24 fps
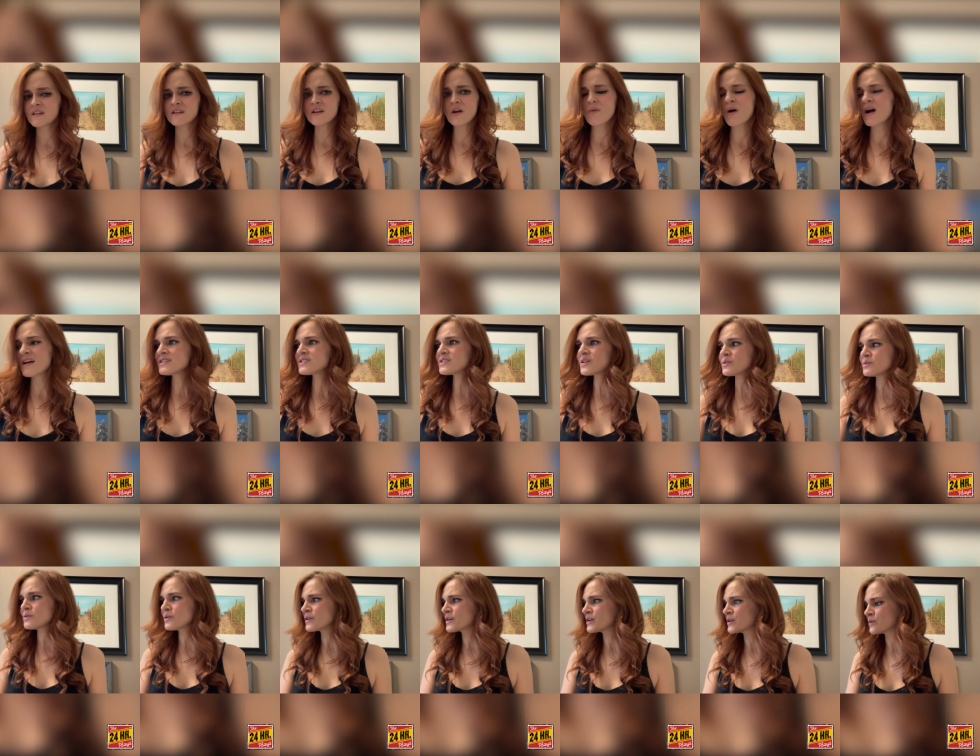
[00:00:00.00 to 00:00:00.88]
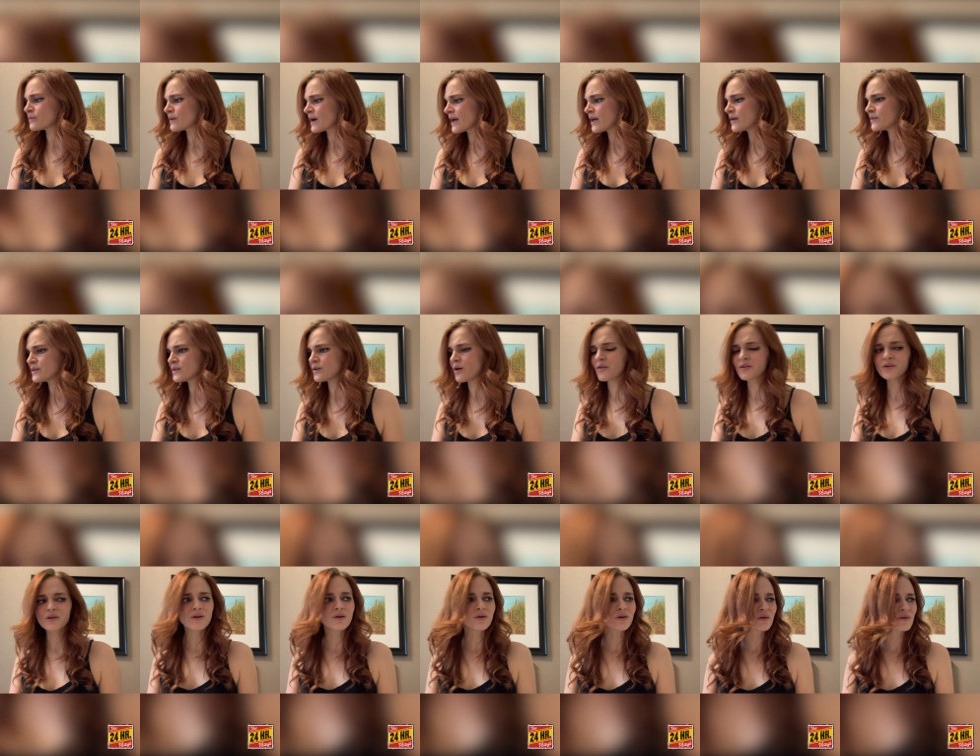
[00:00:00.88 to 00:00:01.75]
you know, I start looking around at all the
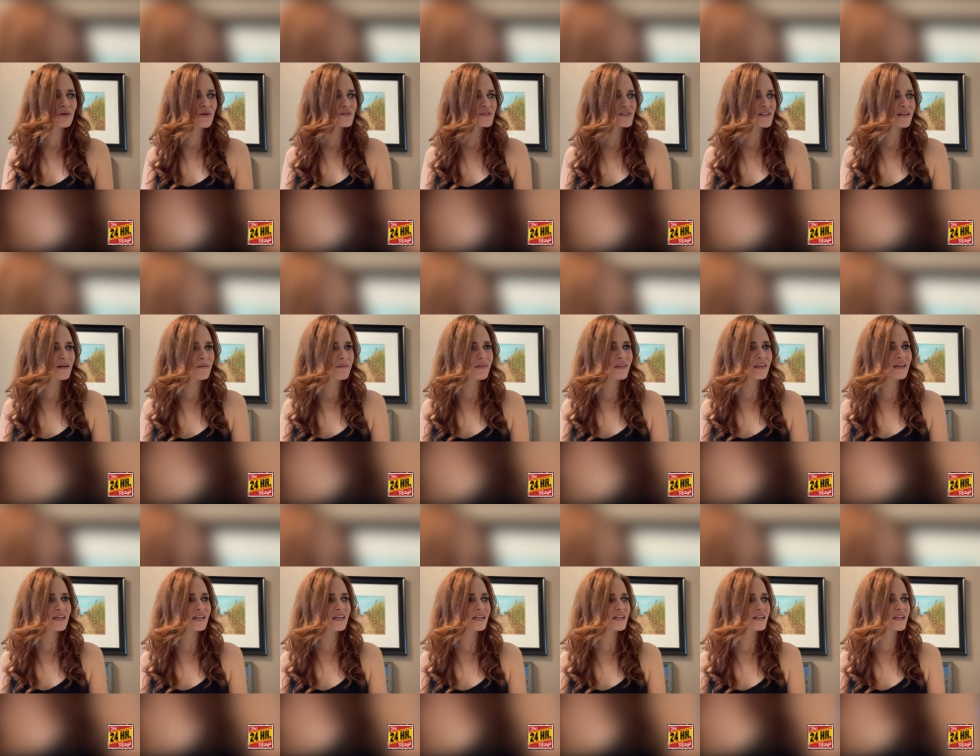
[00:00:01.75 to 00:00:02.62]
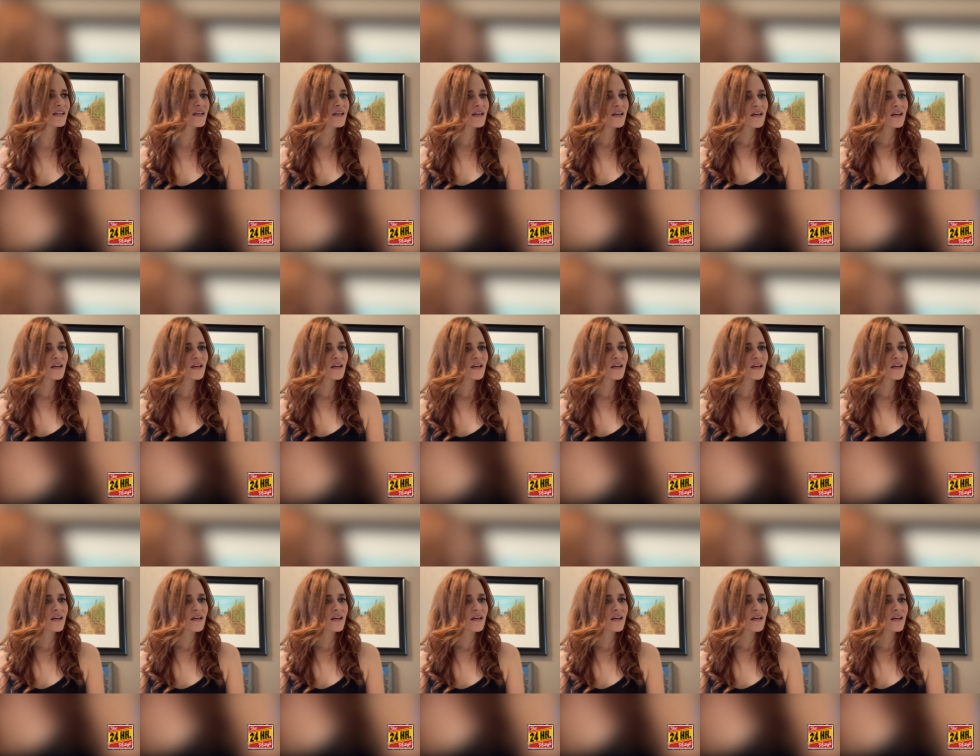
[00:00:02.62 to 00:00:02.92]
girls and I'm thinking,